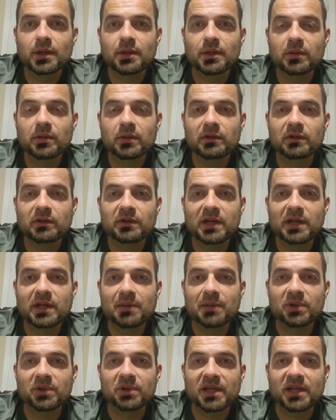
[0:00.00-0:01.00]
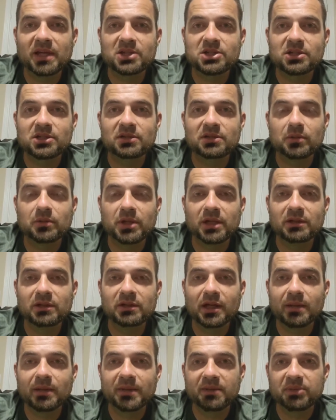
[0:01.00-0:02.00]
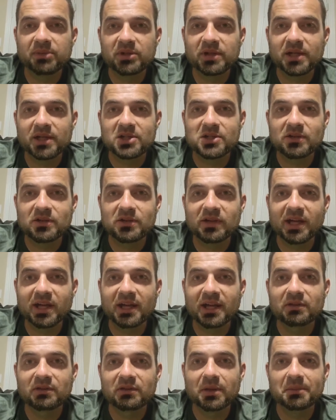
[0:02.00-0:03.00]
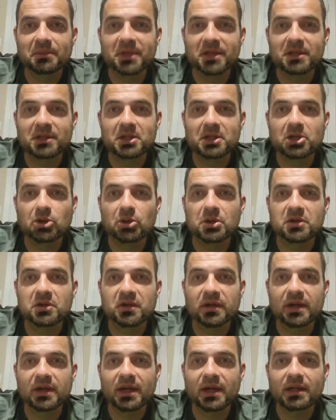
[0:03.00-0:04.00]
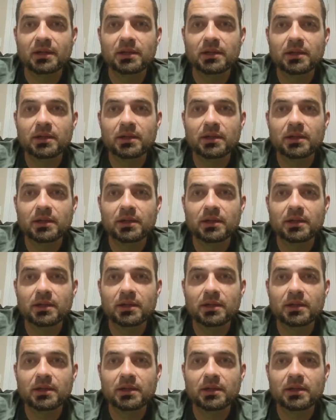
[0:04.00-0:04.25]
This is not a protection. We're not talking about protection, Zach, so I'm not going to go into that.